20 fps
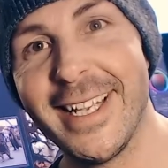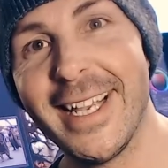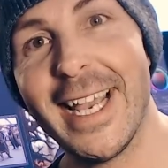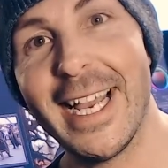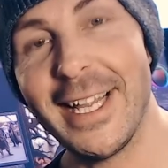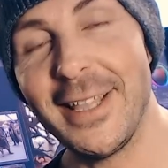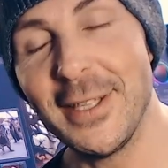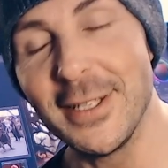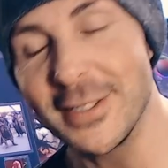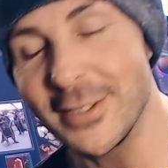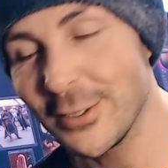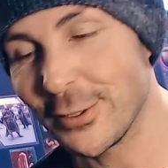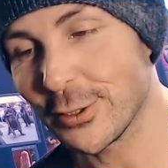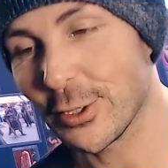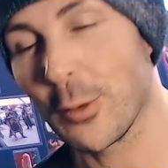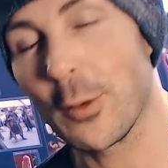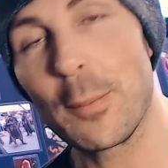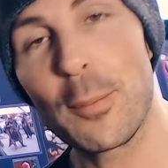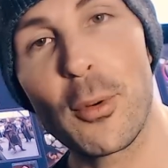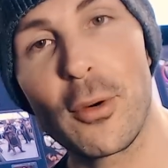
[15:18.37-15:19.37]
And this is so
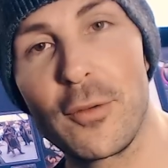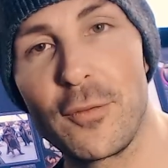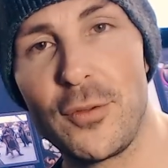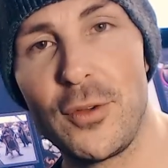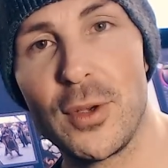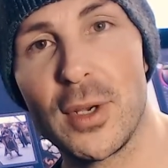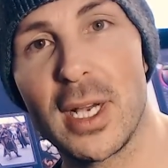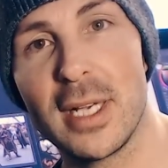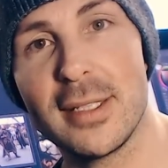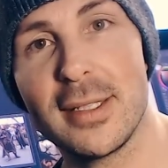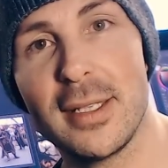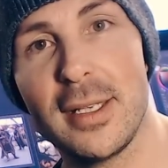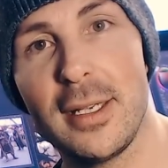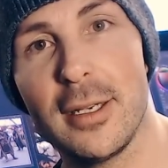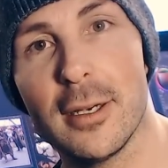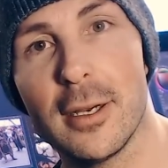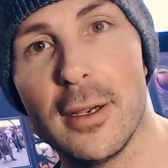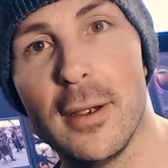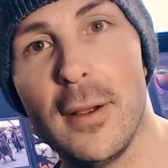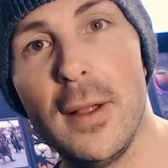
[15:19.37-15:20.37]
important for you guys to
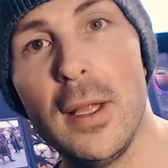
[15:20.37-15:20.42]
hear.